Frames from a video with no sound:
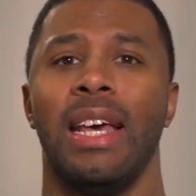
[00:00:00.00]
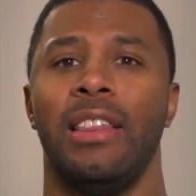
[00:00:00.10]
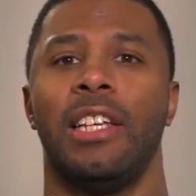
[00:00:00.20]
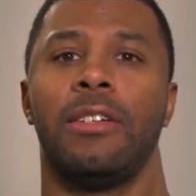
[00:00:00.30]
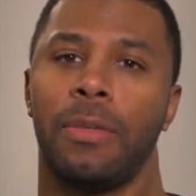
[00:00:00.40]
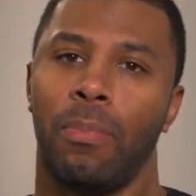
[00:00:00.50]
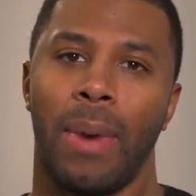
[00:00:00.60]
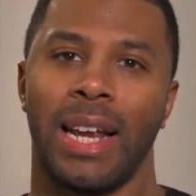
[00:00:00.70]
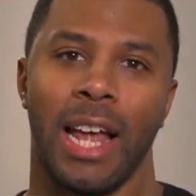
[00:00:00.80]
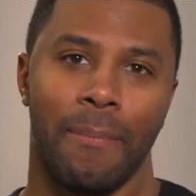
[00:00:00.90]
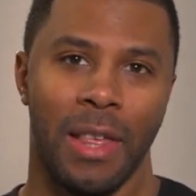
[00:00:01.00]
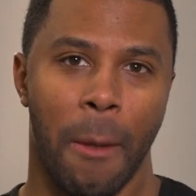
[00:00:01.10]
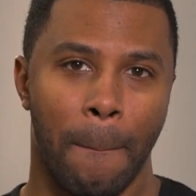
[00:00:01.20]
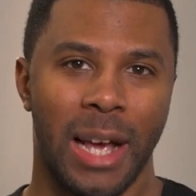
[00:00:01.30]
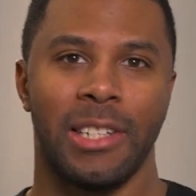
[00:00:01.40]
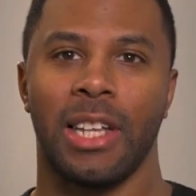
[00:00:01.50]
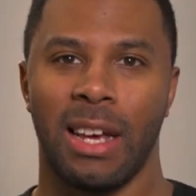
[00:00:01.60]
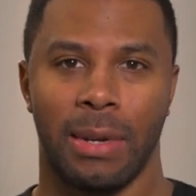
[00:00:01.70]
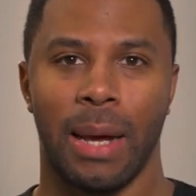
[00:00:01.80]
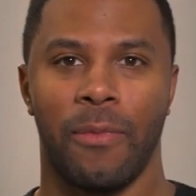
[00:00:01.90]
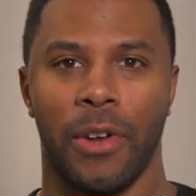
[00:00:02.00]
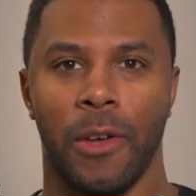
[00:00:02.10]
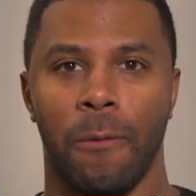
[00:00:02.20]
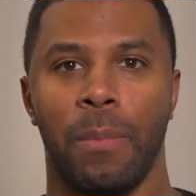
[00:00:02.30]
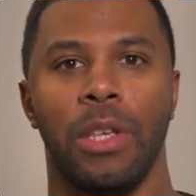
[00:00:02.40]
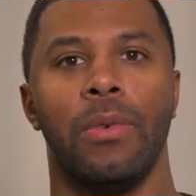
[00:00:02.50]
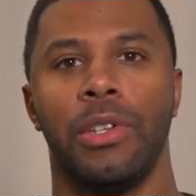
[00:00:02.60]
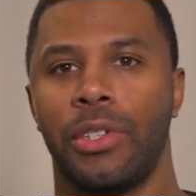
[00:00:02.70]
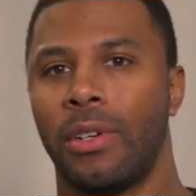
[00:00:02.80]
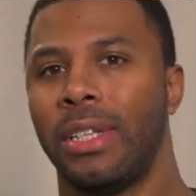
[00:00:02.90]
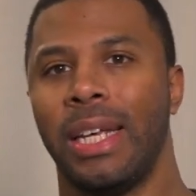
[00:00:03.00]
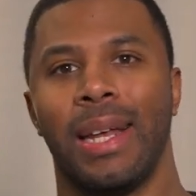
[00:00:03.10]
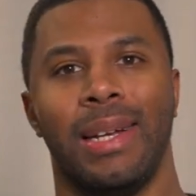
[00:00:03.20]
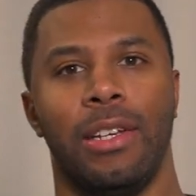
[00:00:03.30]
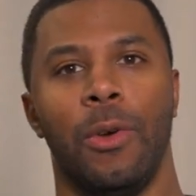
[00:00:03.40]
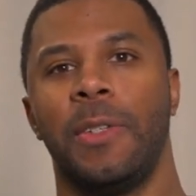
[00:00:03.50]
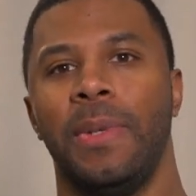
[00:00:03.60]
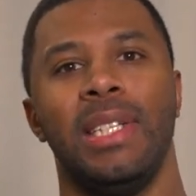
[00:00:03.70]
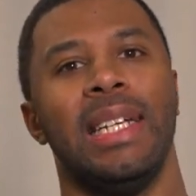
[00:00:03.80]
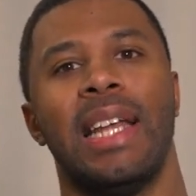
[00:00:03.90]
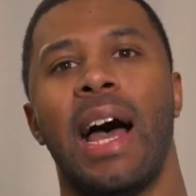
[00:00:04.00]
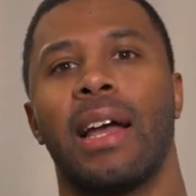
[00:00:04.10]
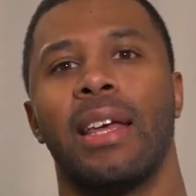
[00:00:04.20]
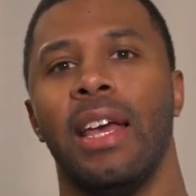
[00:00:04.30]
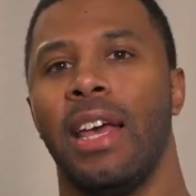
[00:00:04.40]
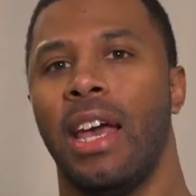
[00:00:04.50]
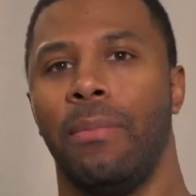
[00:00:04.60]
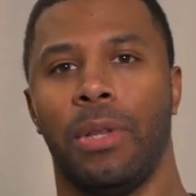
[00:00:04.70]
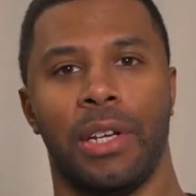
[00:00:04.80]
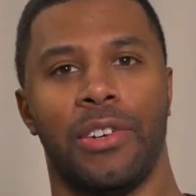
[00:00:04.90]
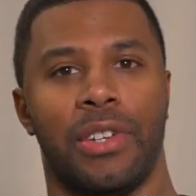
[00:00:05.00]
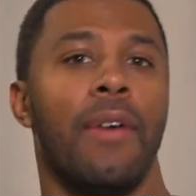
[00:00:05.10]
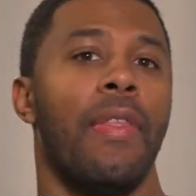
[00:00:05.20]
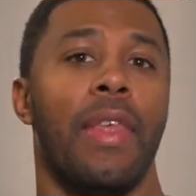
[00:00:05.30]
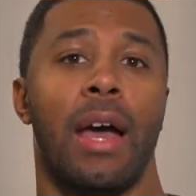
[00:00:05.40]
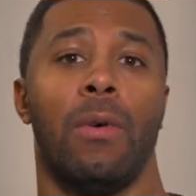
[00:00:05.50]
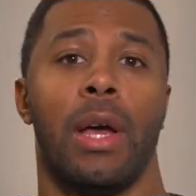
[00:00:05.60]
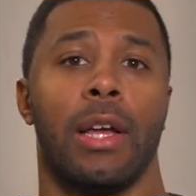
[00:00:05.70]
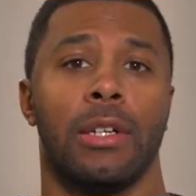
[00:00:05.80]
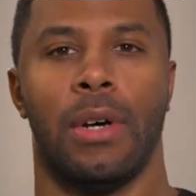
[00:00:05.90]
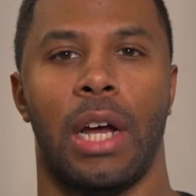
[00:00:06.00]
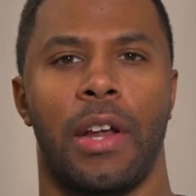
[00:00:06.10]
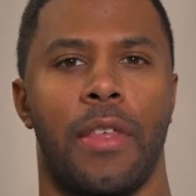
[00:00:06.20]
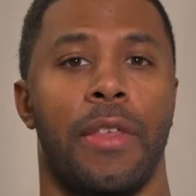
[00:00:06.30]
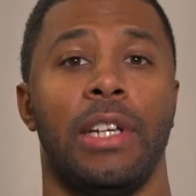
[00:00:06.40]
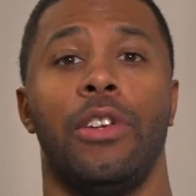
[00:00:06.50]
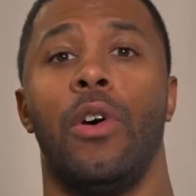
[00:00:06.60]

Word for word: this might not be the best laptop for you, but you could certainly get a U S B C dock and plug your stuff in that way. Another thing to